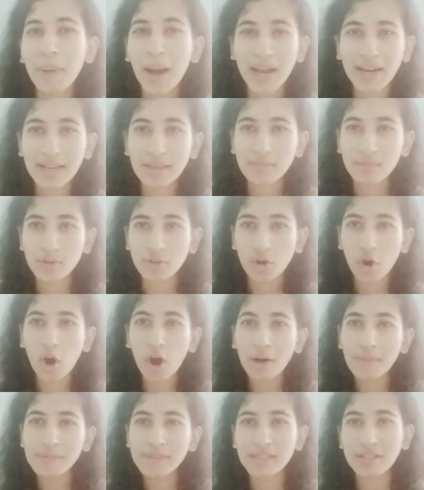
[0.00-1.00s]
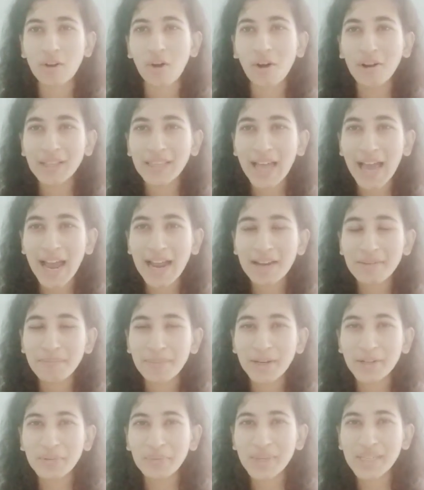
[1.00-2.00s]
part-time jobs and all that
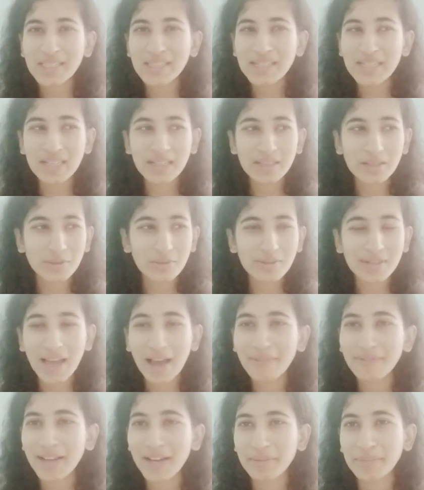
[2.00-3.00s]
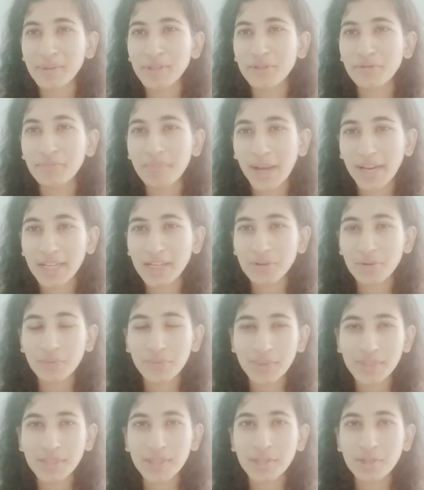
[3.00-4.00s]
but we still don't have that much of money to
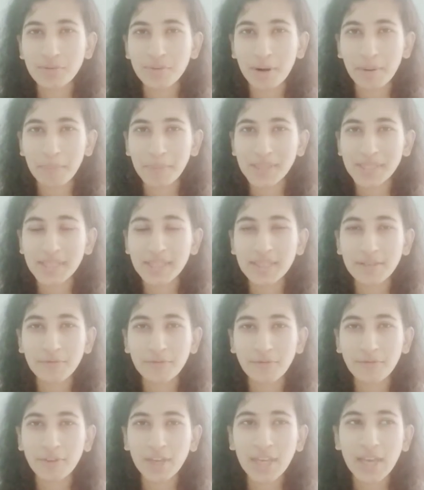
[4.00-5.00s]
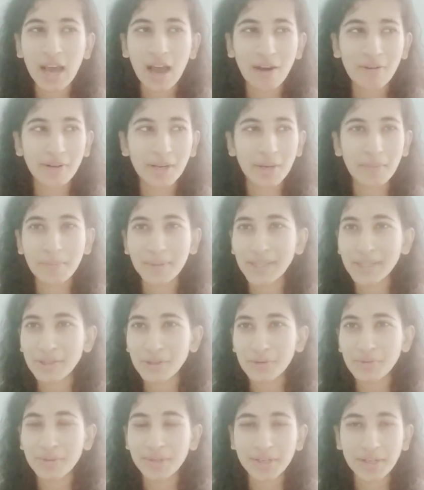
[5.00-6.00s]
invest into our business if we are a complete
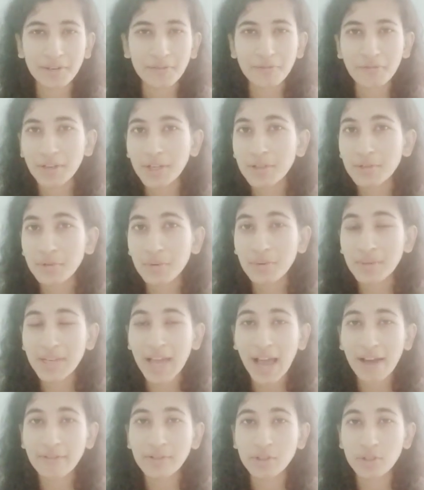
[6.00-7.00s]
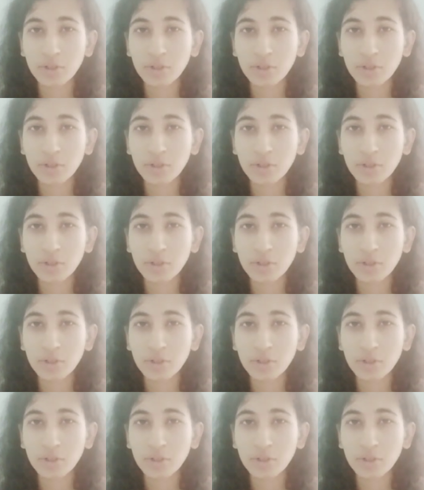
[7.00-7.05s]
student and we don't have a